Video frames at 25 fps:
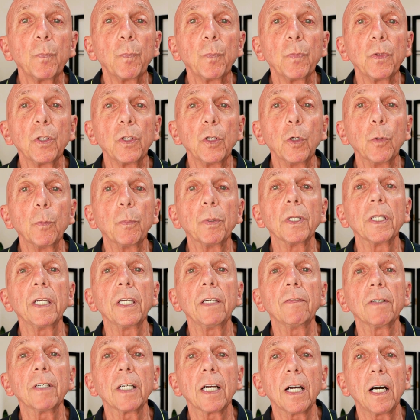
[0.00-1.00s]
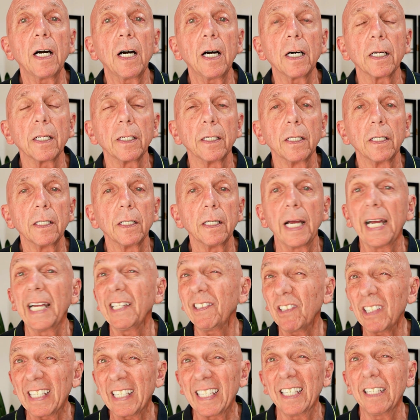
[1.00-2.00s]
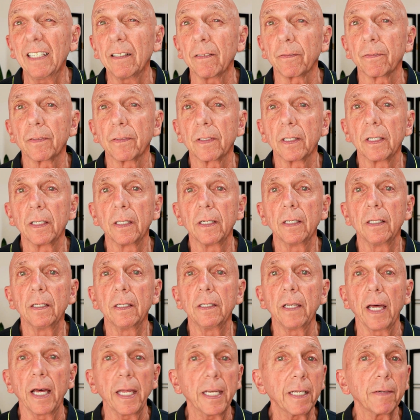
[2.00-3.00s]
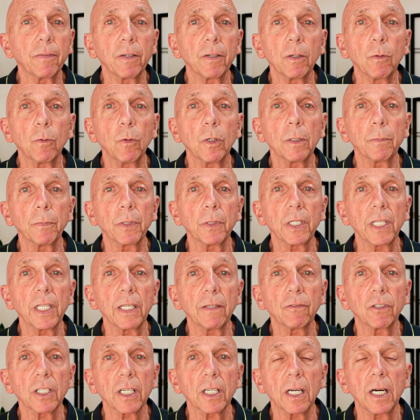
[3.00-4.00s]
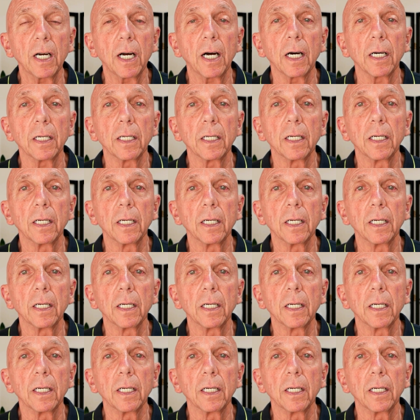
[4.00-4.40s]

you believe in God. That's a gift. Not everyone believes in God.